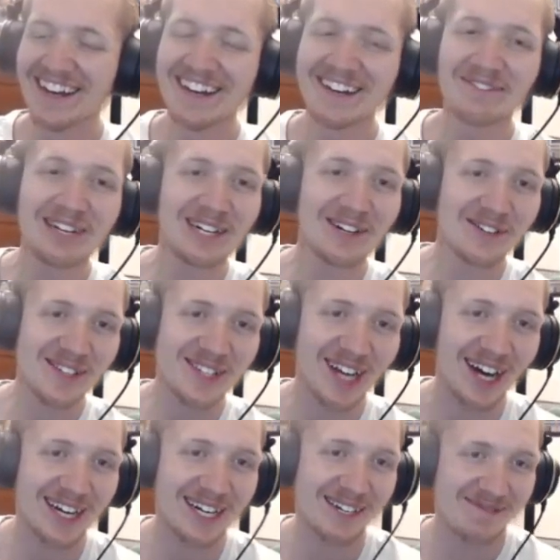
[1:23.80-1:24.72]
We don't
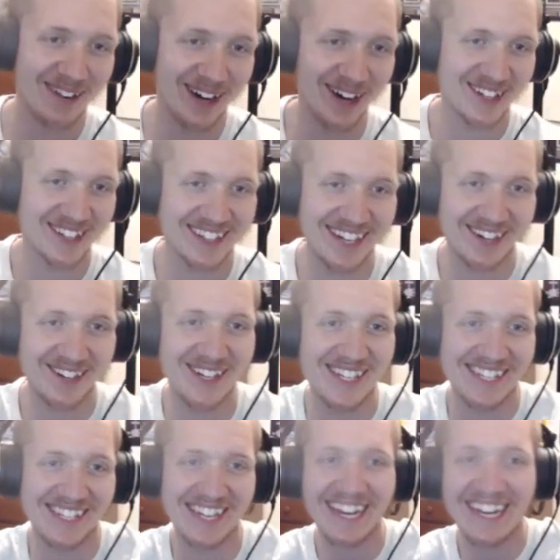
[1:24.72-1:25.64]
talk about
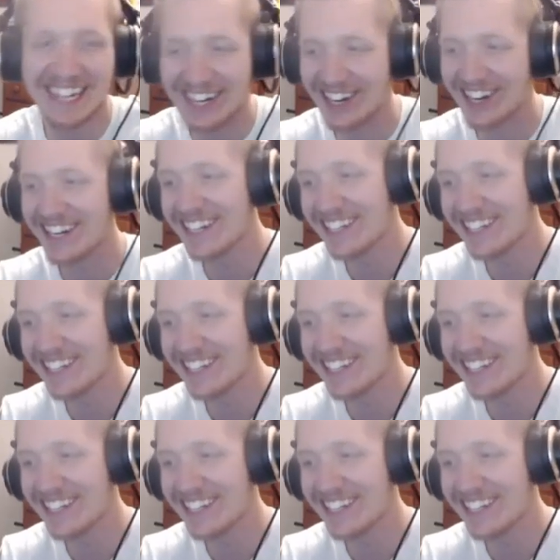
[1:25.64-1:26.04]
those here.